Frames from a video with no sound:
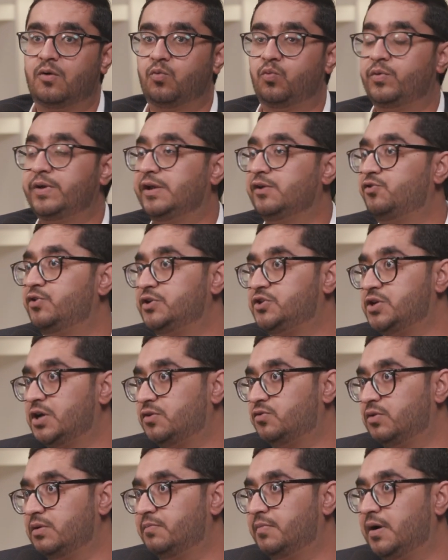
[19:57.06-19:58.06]
We reach
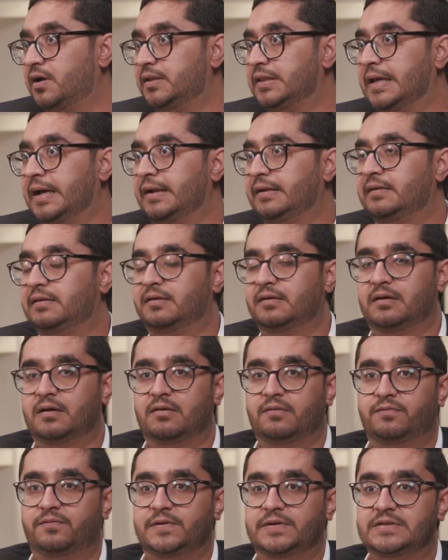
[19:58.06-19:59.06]
out to Emaar that,
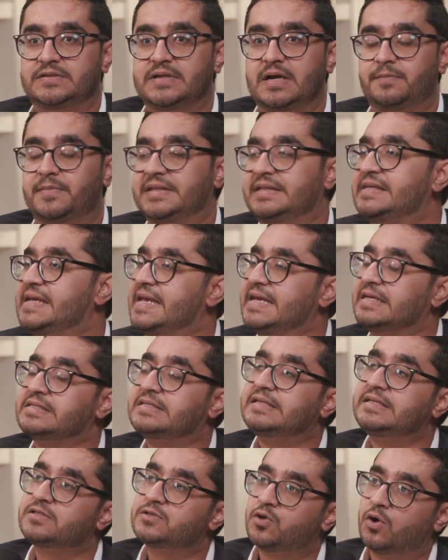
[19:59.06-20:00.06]
for example, the
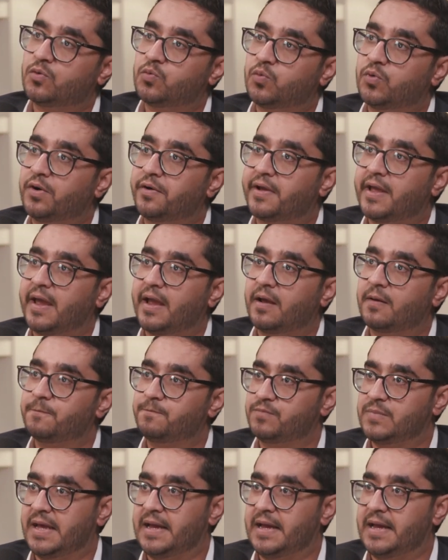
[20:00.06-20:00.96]
AC is not working